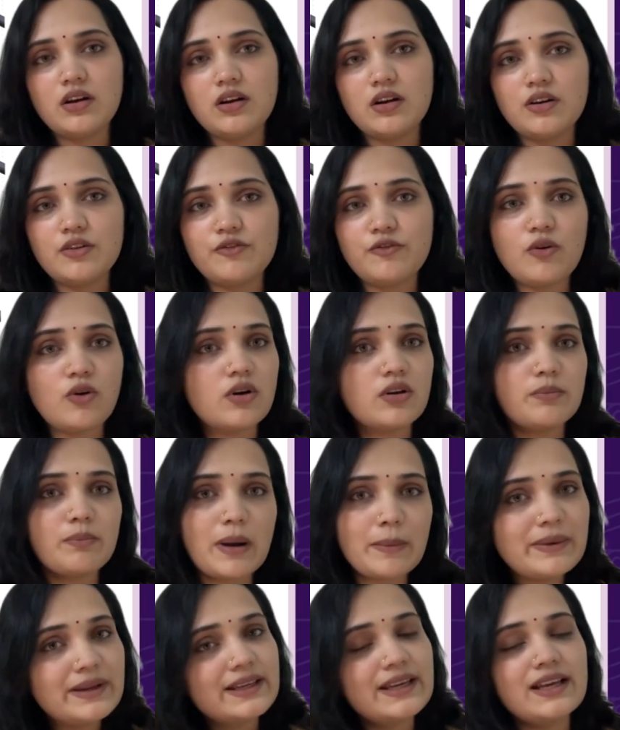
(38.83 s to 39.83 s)
for
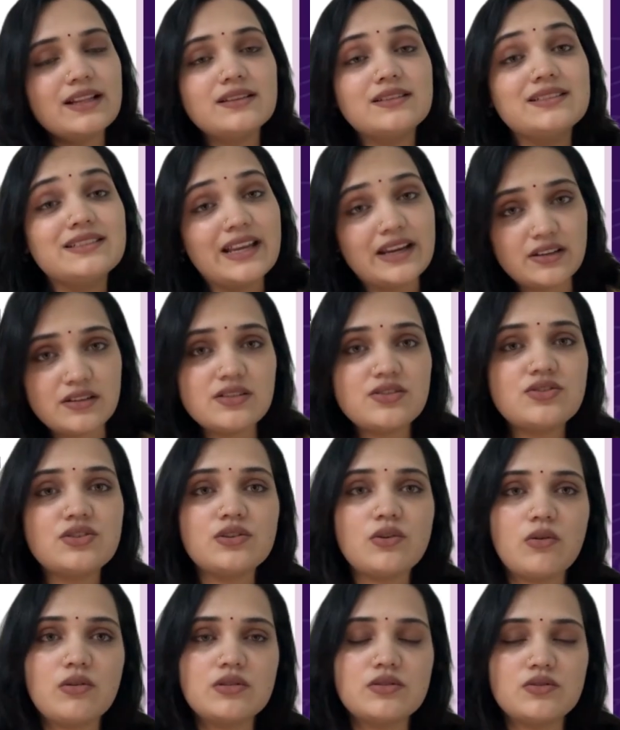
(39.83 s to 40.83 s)
public health dentistry
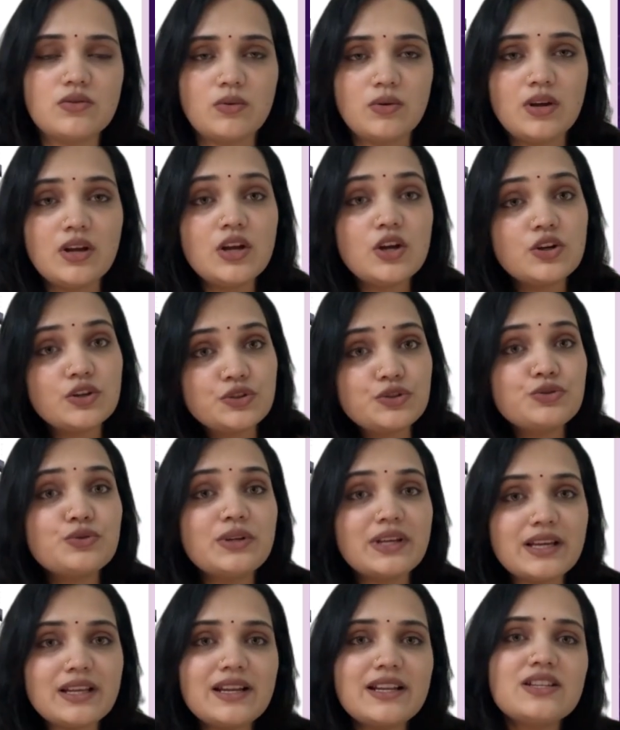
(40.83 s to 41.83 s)
also.
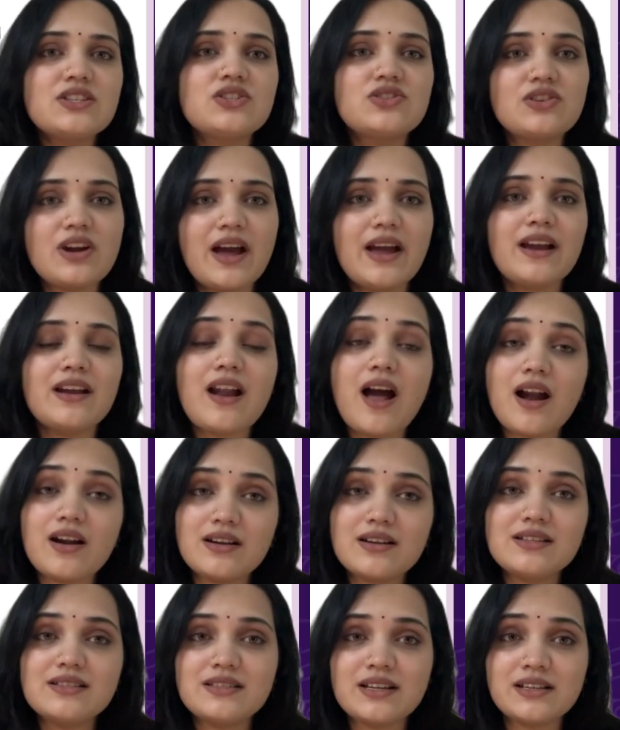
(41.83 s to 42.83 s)
Today, let's try and
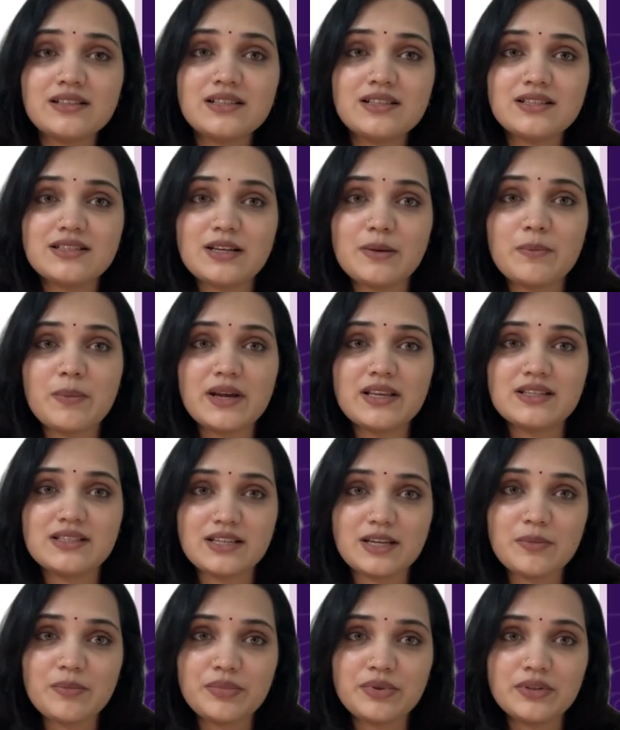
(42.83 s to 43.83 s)
understand this step by
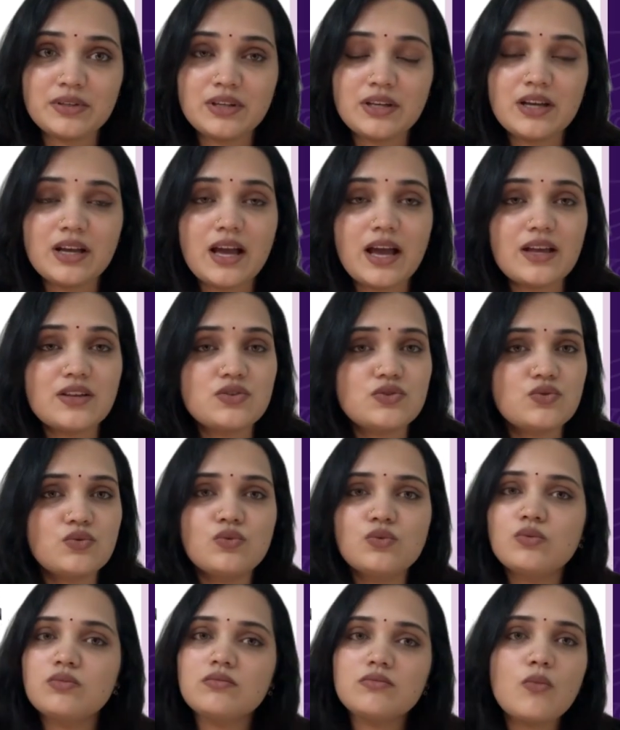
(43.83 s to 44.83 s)
step as
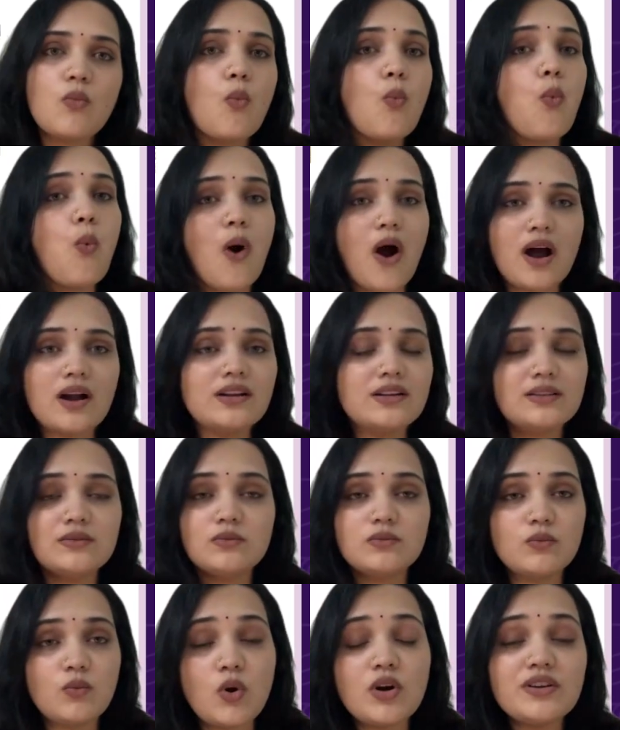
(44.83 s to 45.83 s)
to
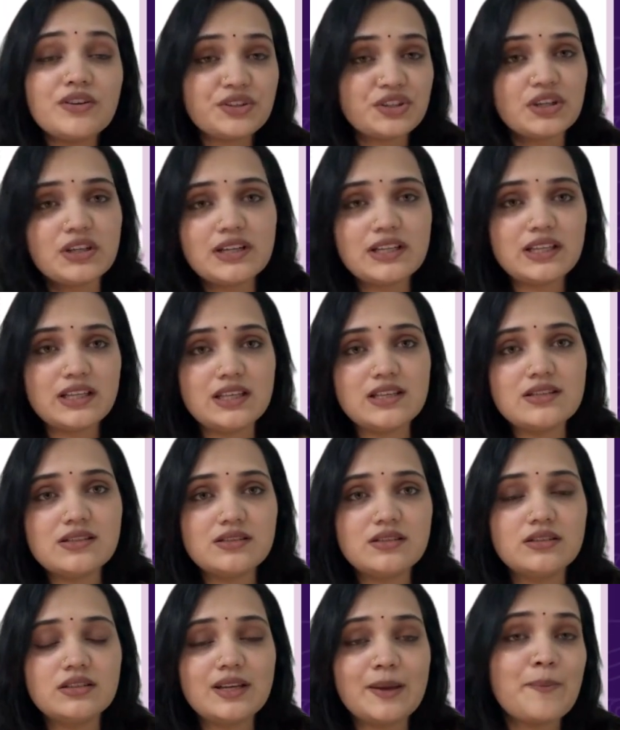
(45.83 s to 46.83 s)
what really is
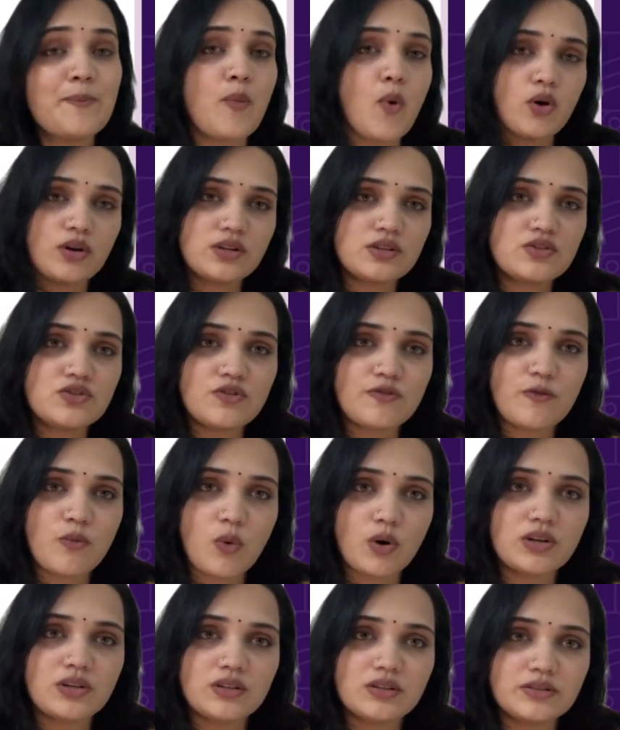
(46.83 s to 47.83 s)
the importance of
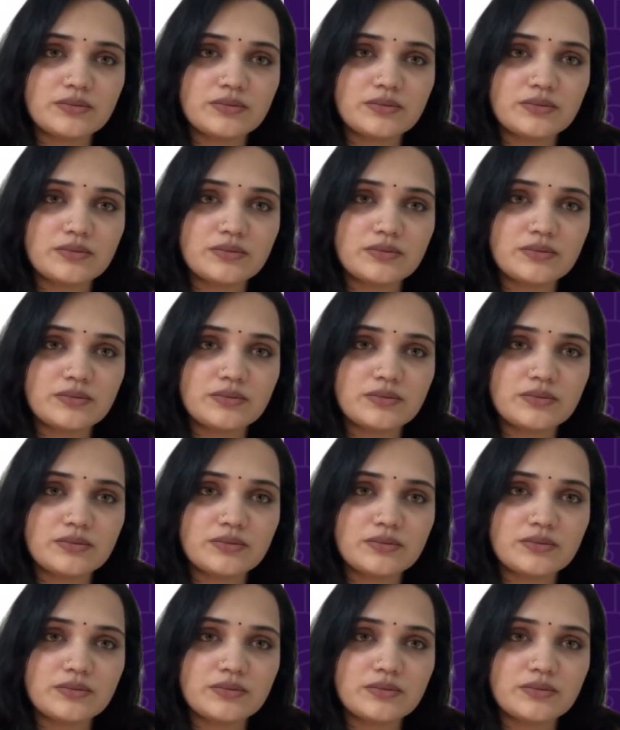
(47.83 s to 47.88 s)
water.